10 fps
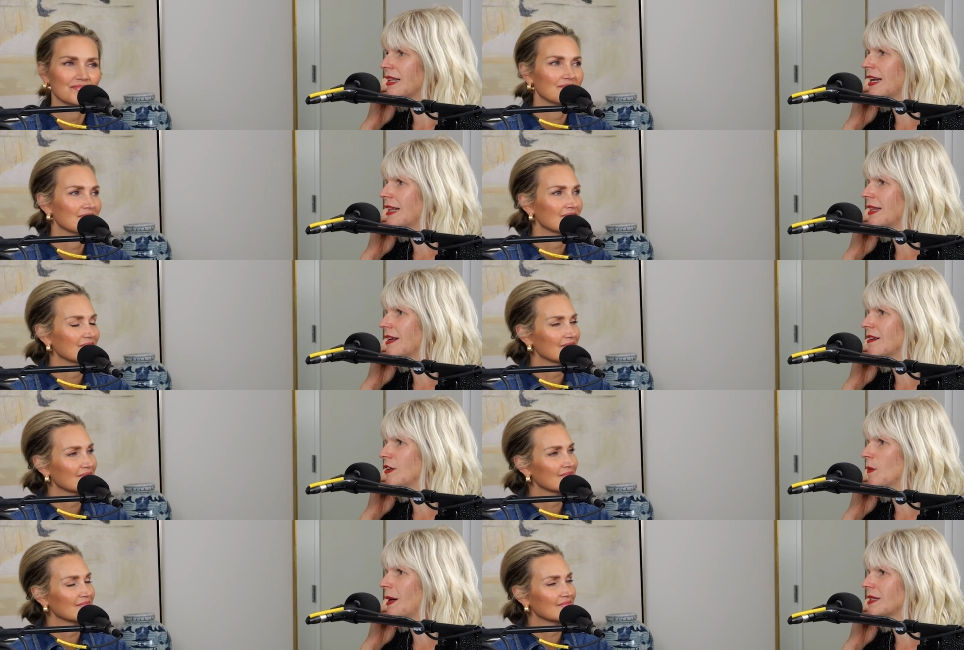Speaker 1: I th- and I think
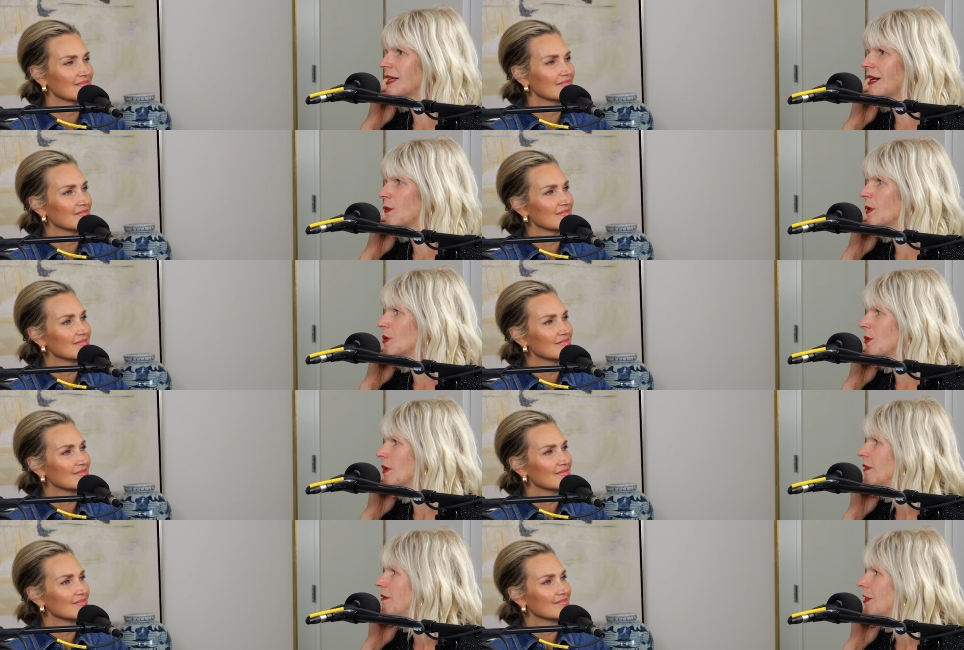you know back to Anna
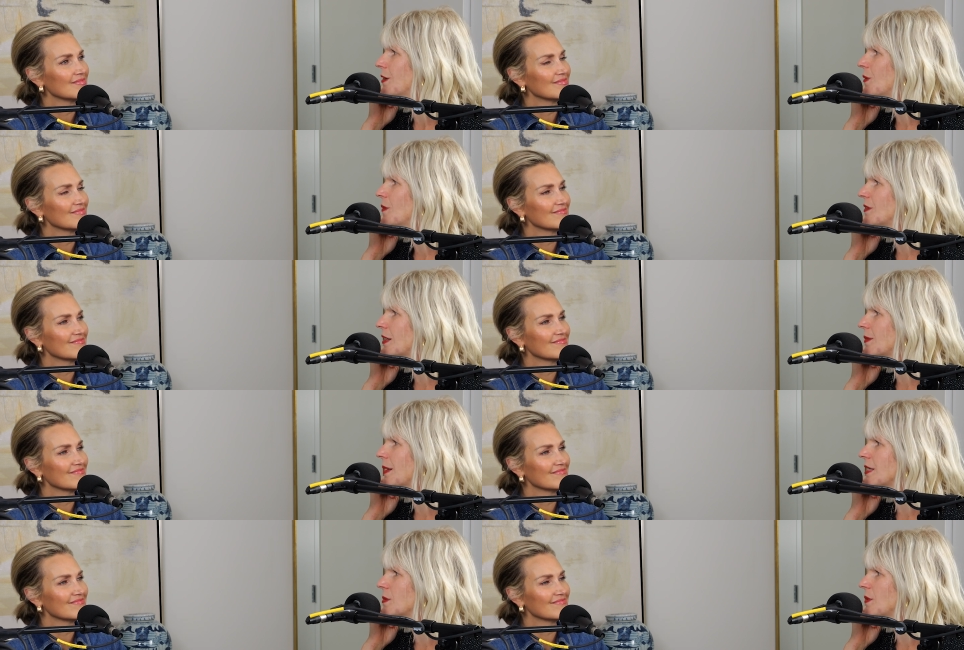Wintour. You know we've talked
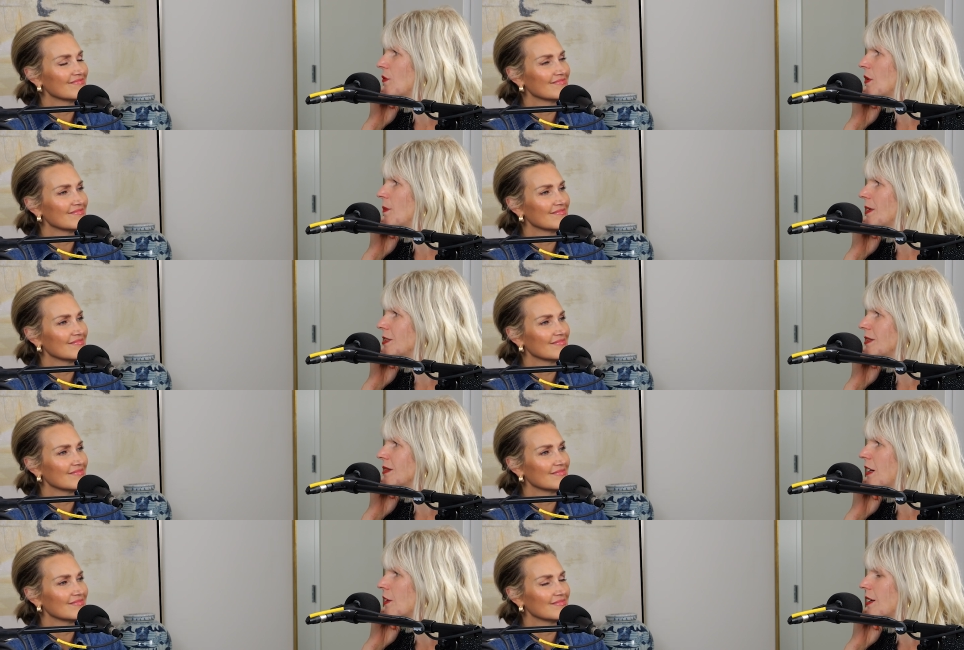about this before, but
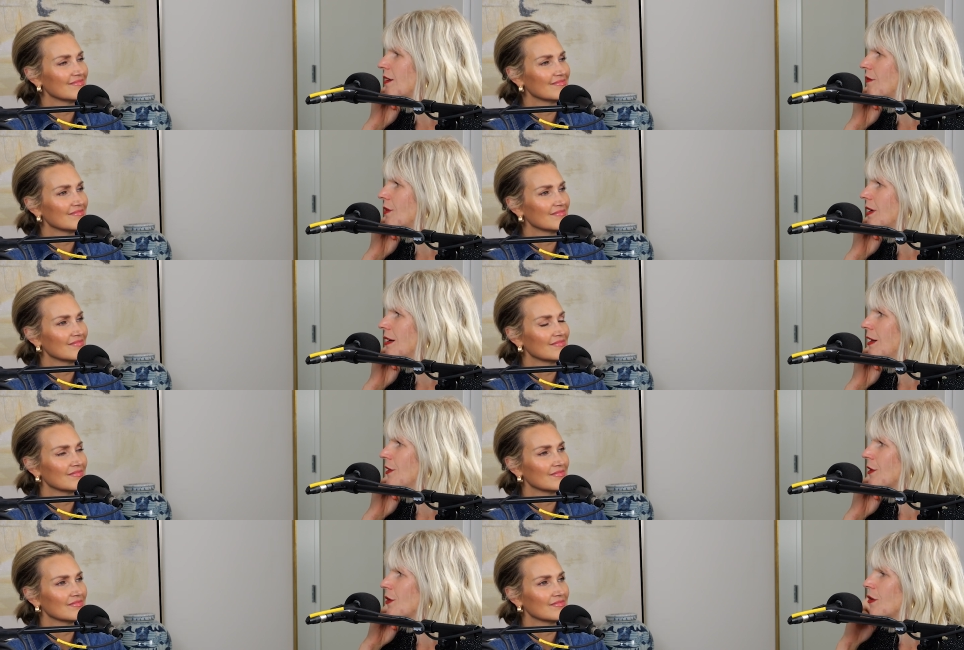she's not looking for
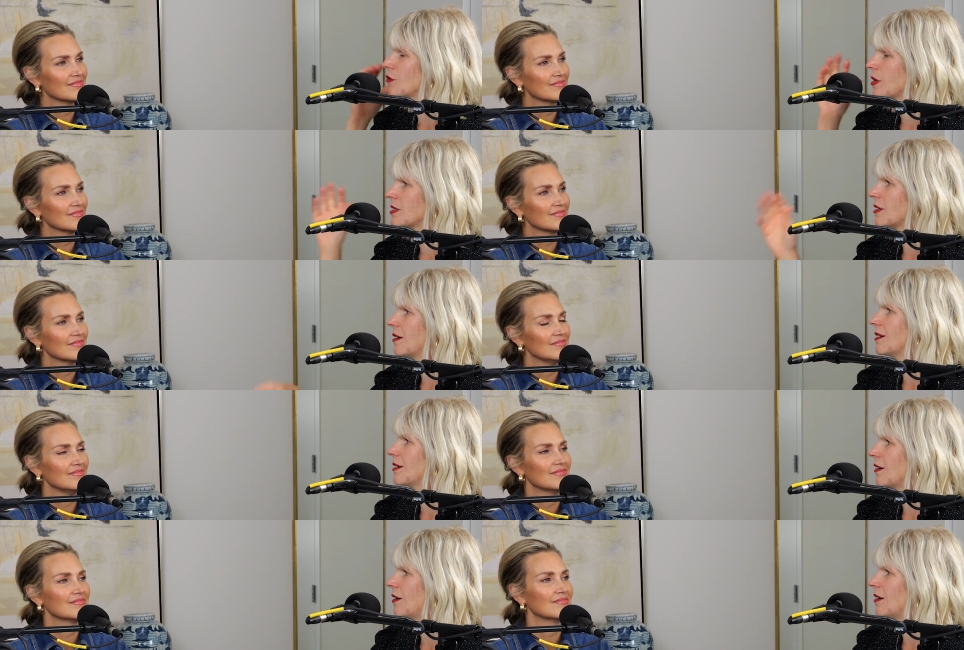the girl dressed
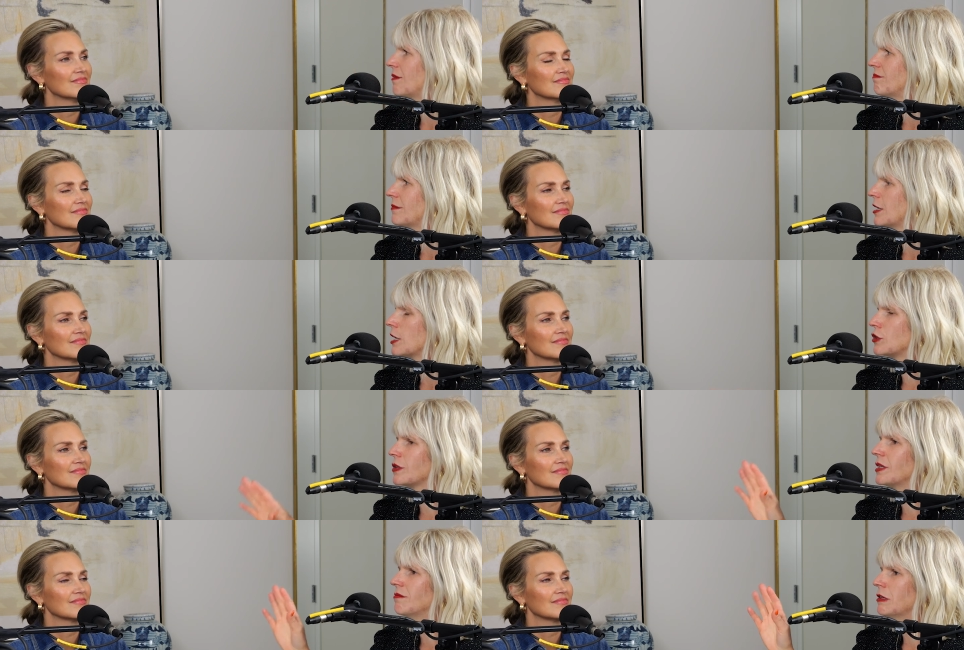in all
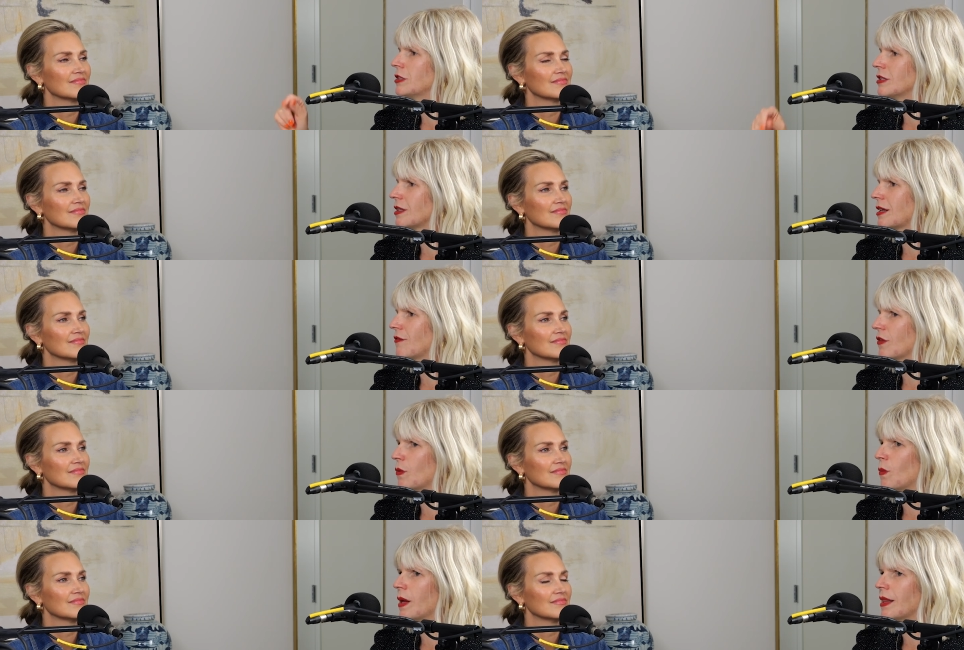luxury. She's looking for
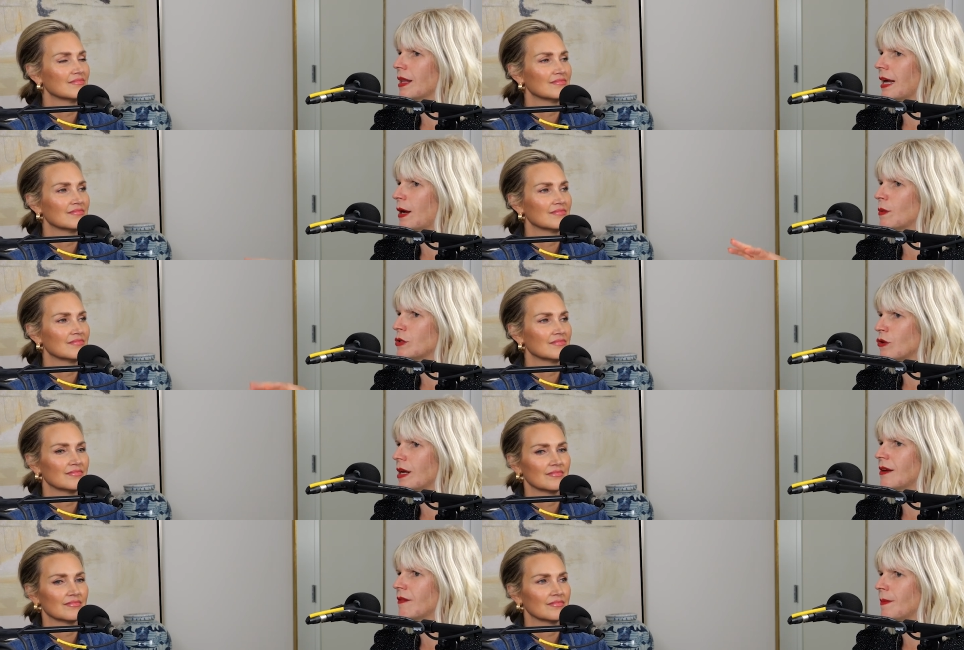the one that like was
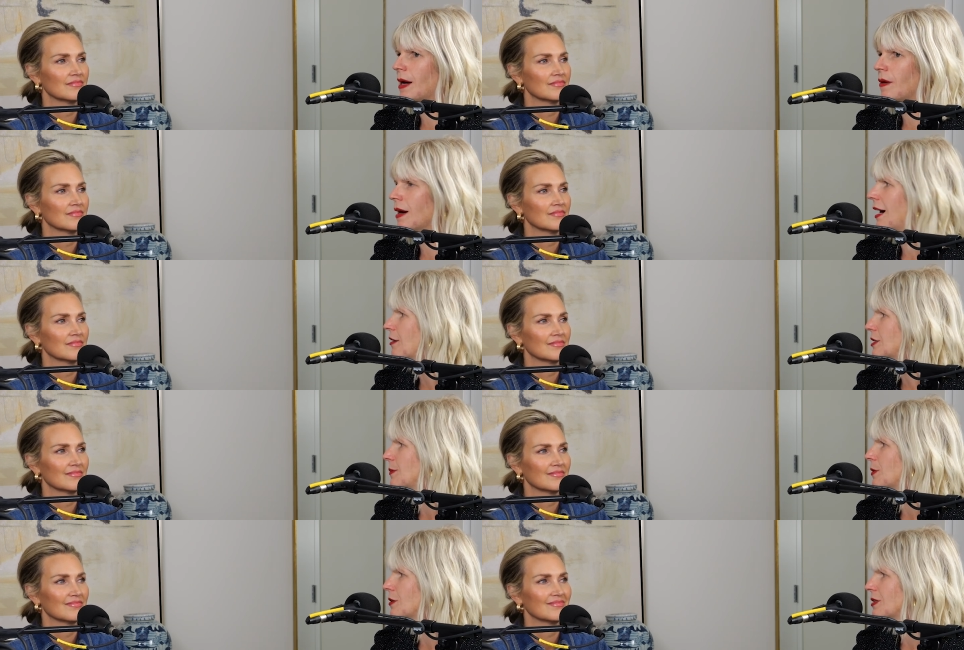creative about how
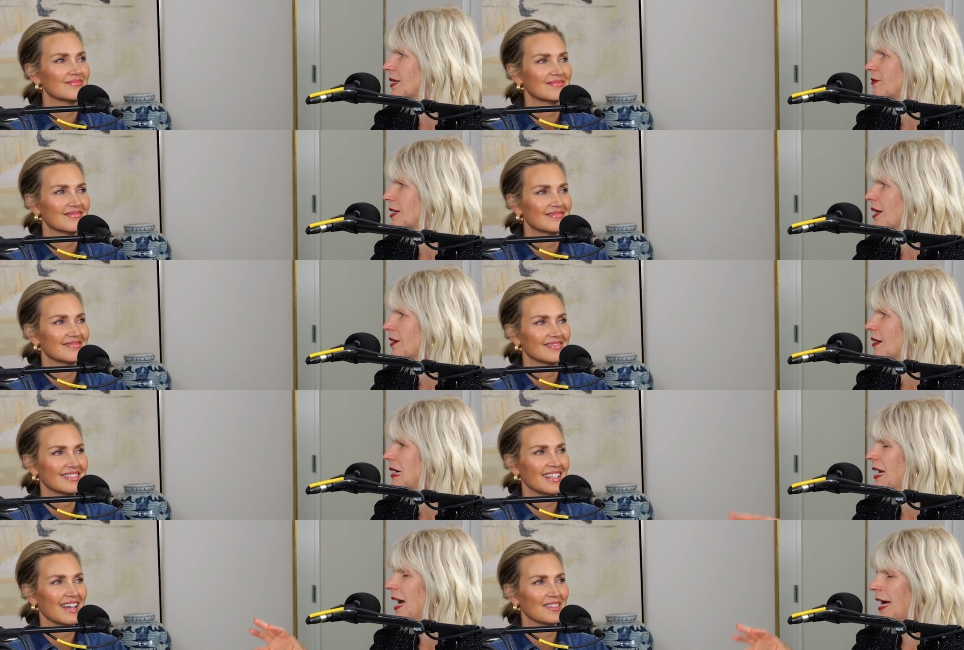she put herself together.
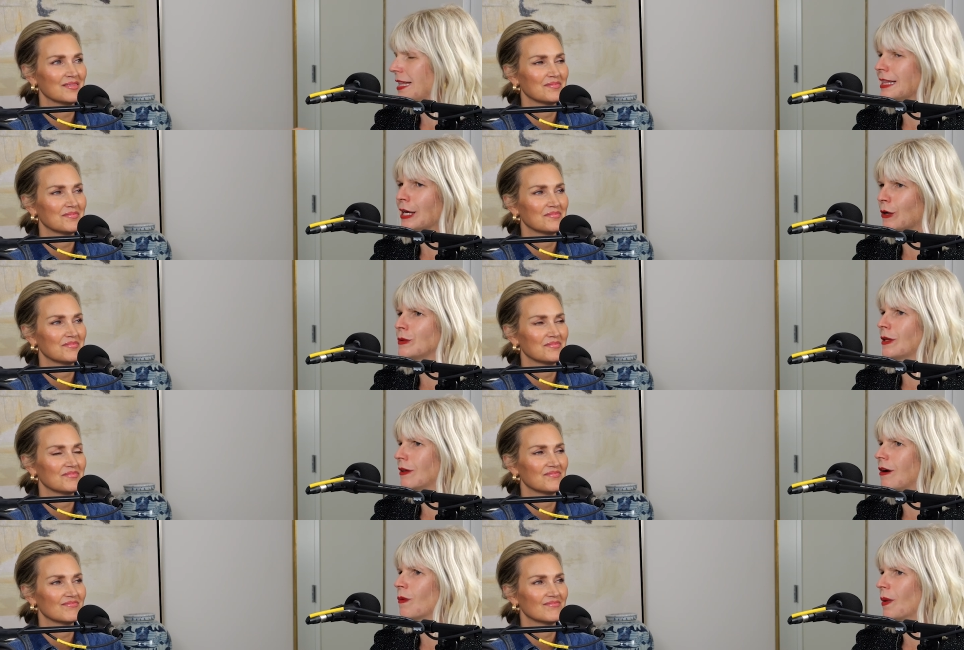Yeah. I think that goes a
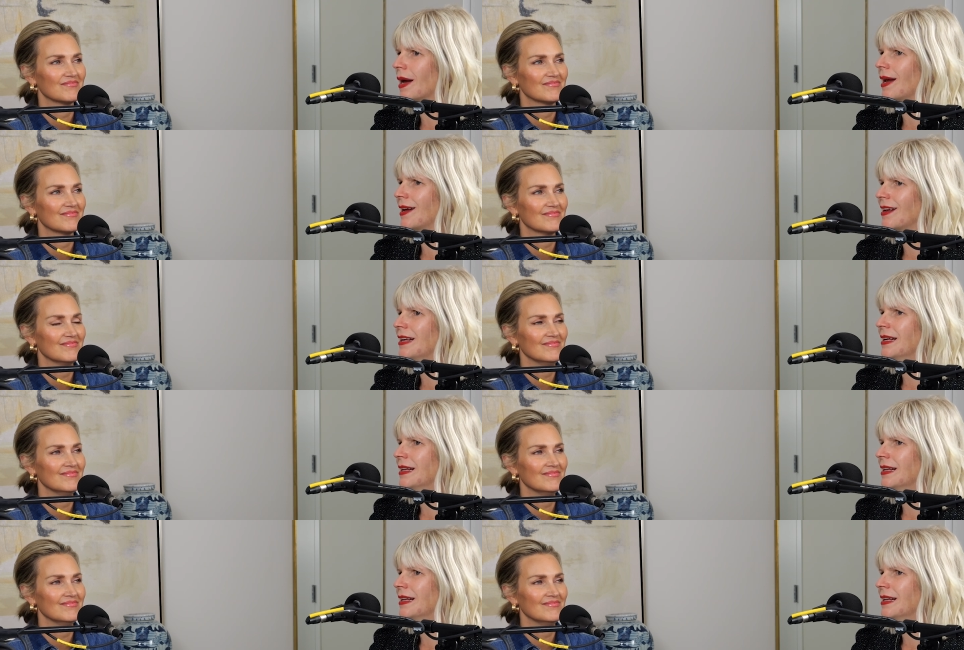long way